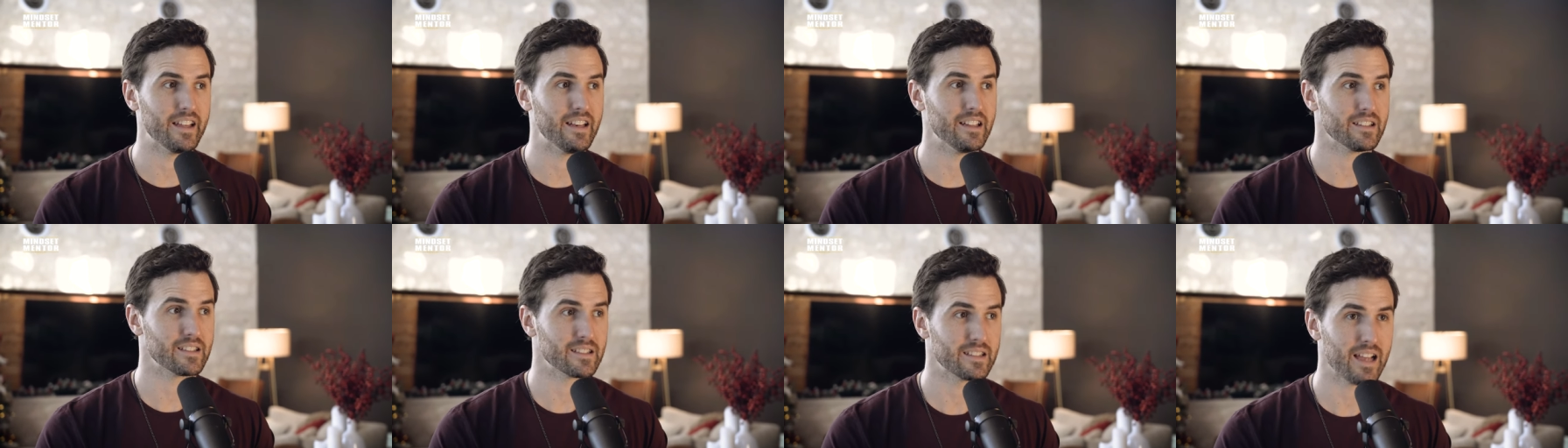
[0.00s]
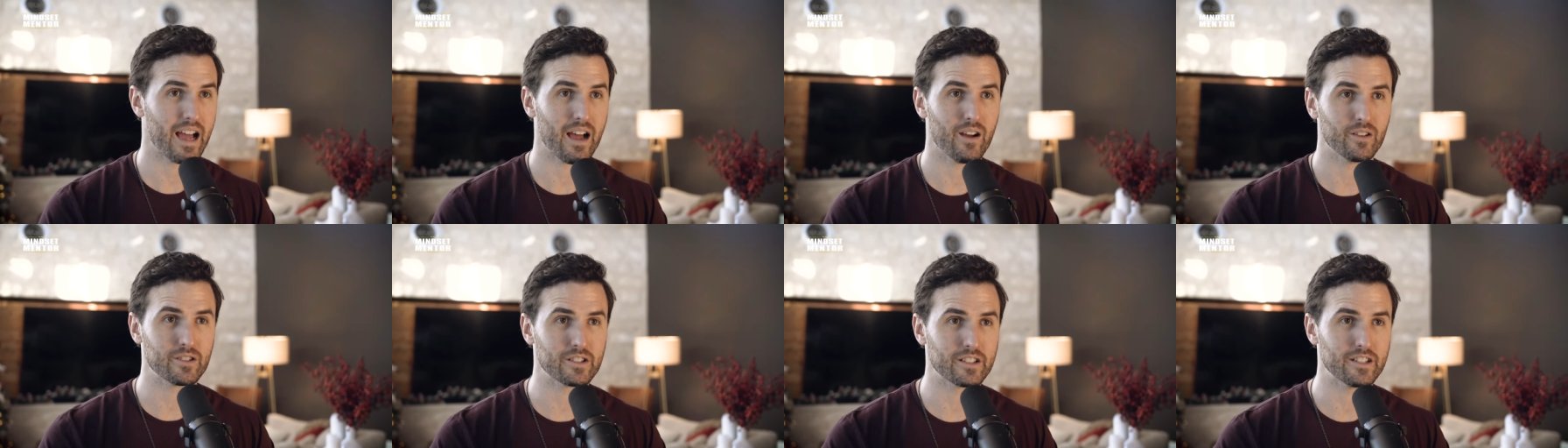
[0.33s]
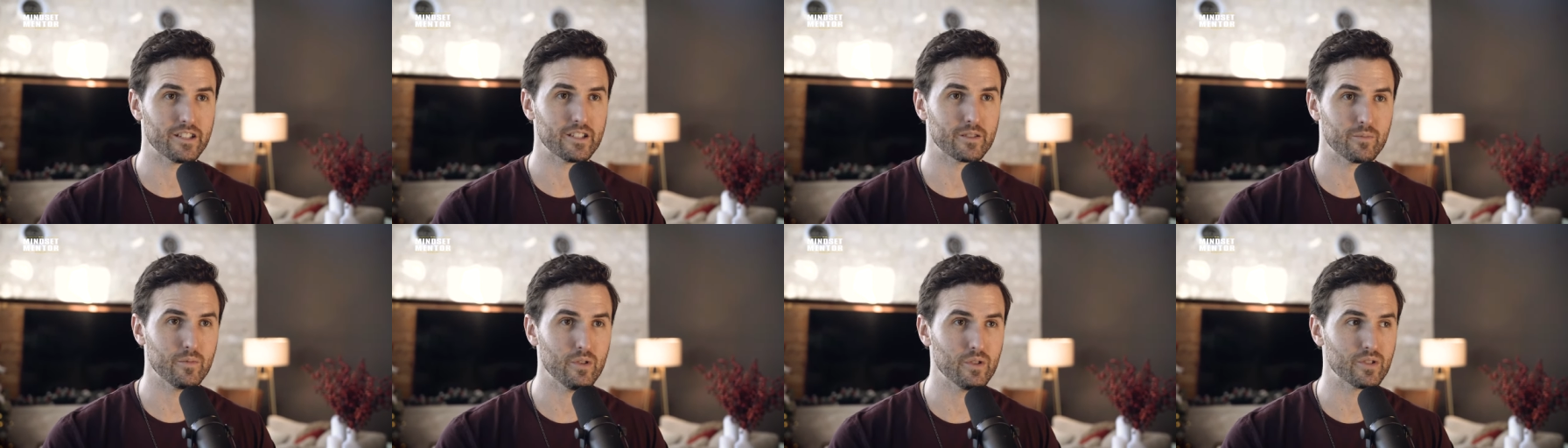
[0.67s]
And it sounds
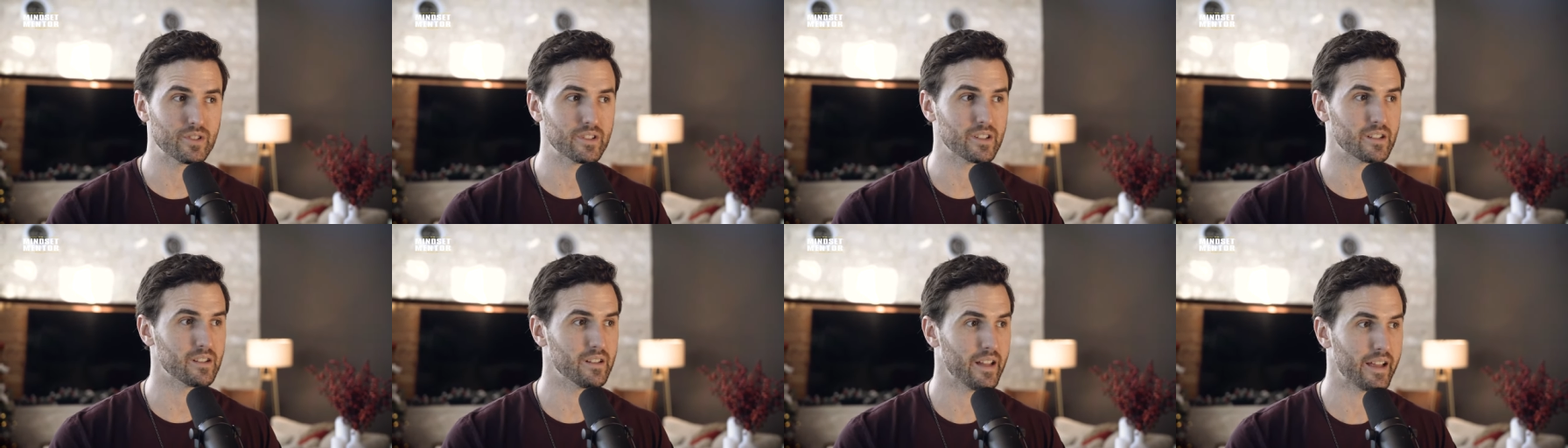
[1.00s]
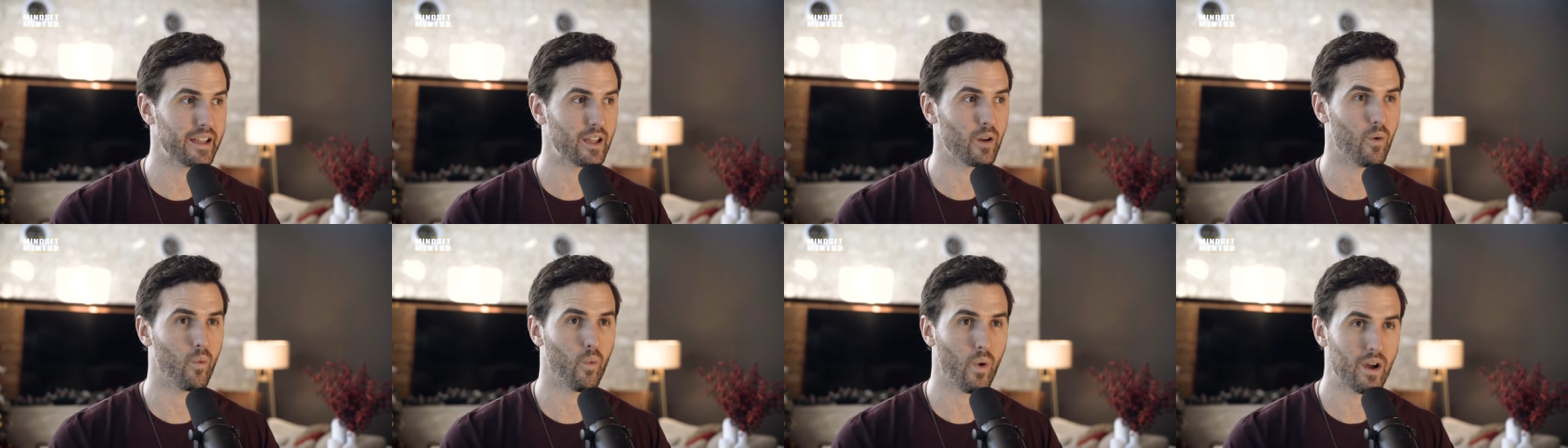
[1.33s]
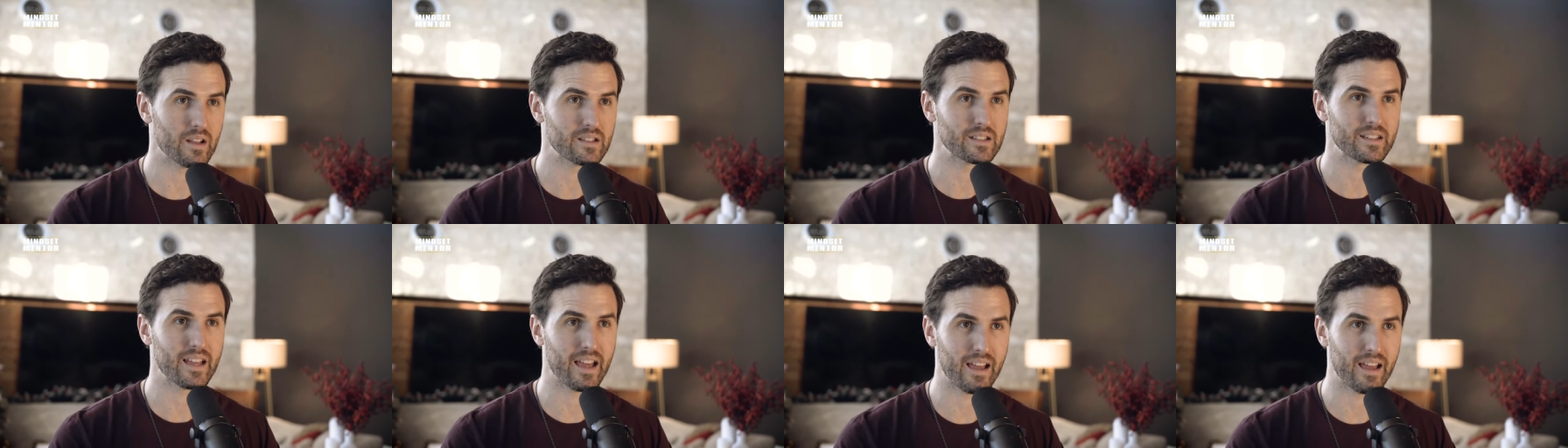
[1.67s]
in his music like it was